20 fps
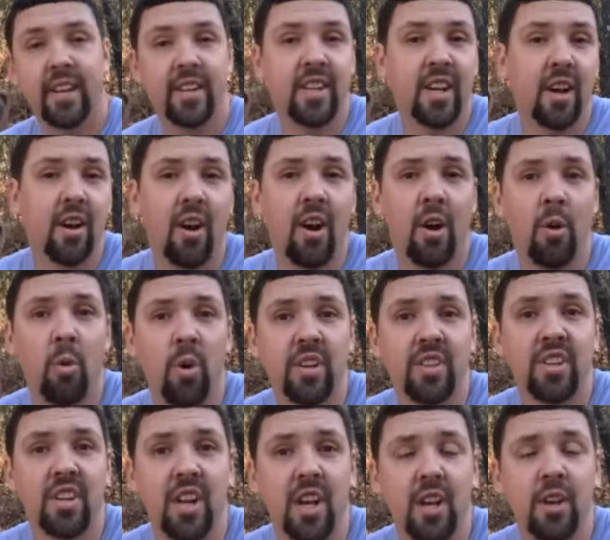and tell her
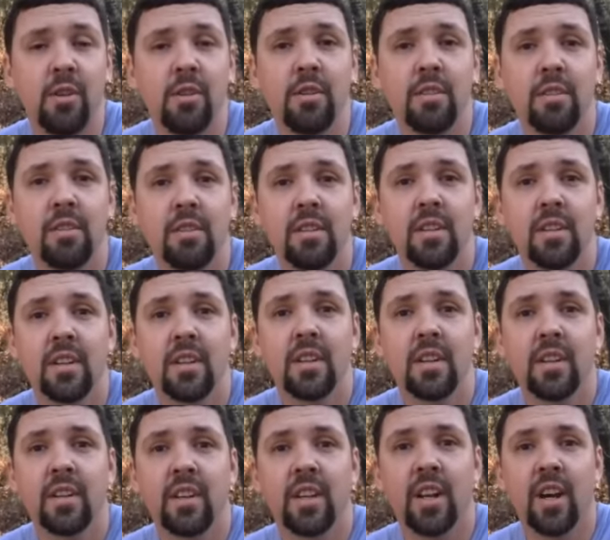what to do,
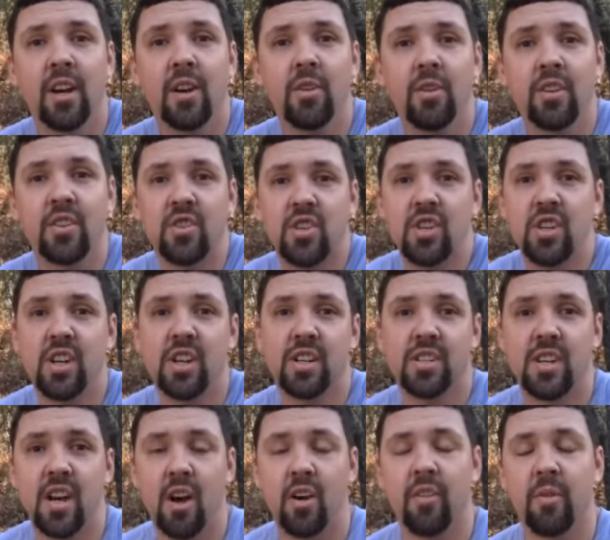you know, and she
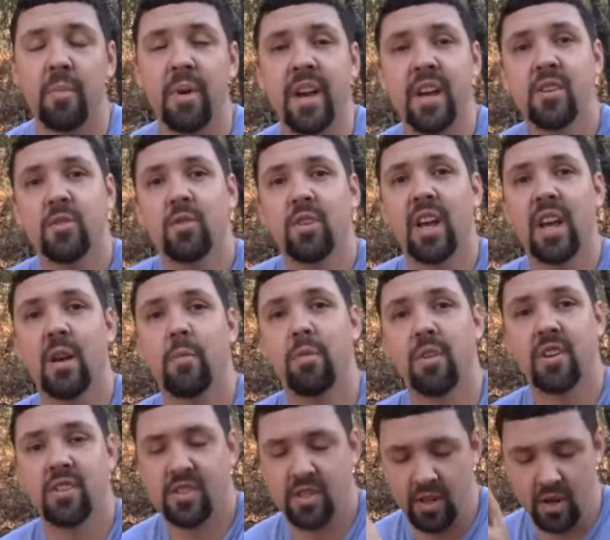does all the manual
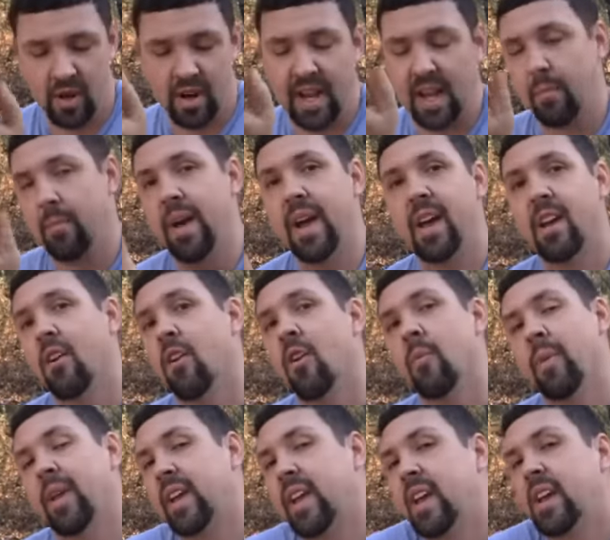labor because, you know, I got a bad
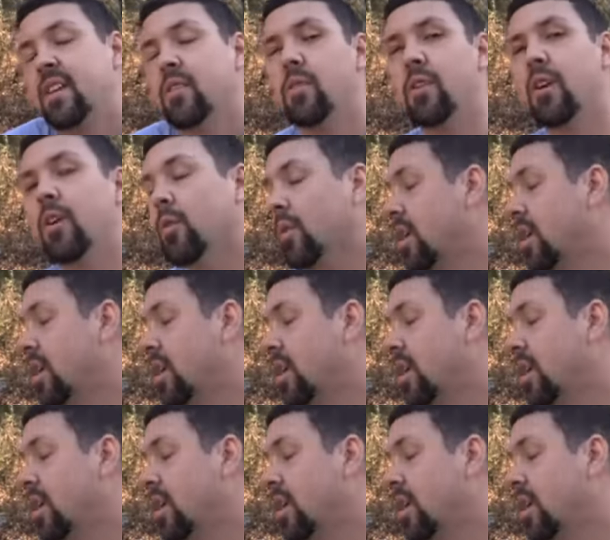arm and I can't do a